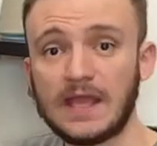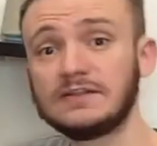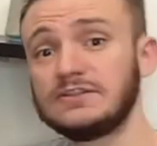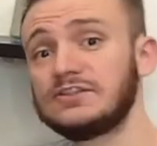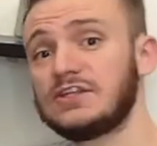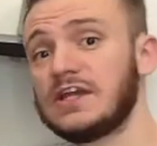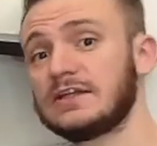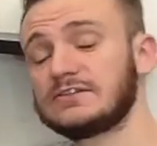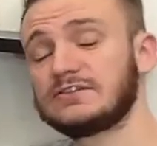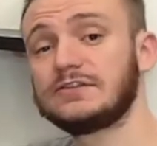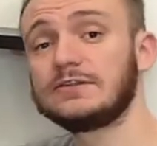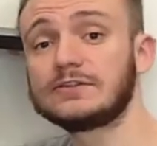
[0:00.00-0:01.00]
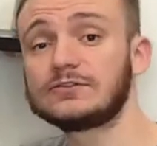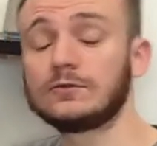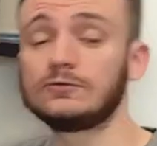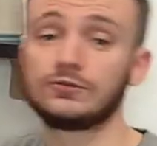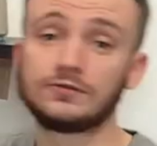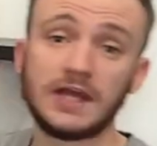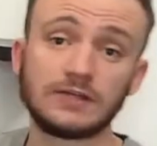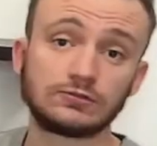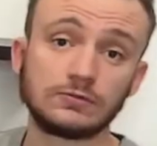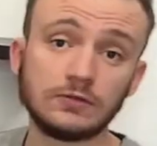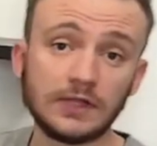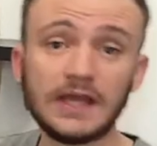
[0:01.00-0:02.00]
And in the end, silk is also
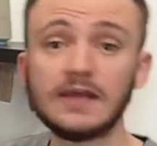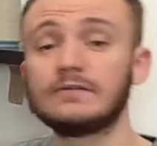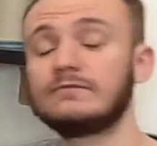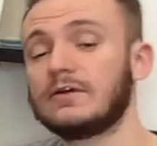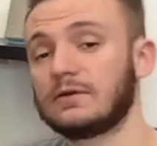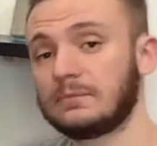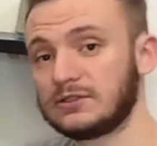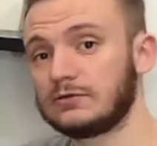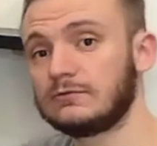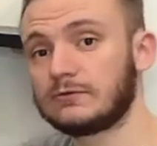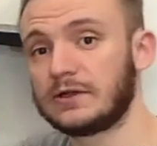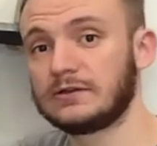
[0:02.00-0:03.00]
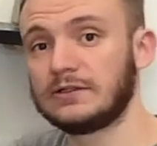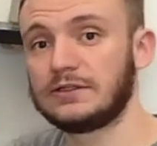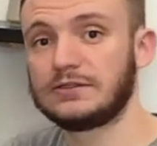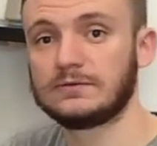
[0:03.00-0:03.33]
natural and environmental friendly.